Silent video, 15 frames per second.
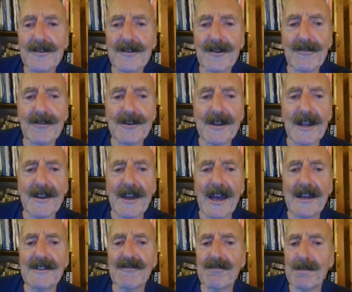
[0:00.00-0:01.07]
or on the other
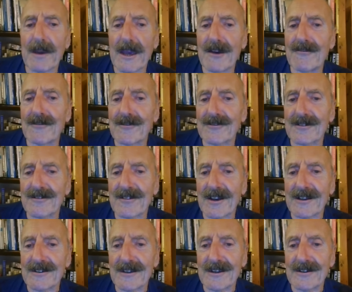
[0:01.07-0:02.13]
hand, if parents should
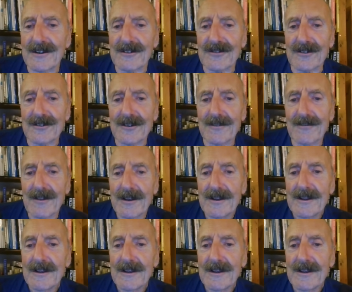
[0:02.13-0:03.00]
take the initiative,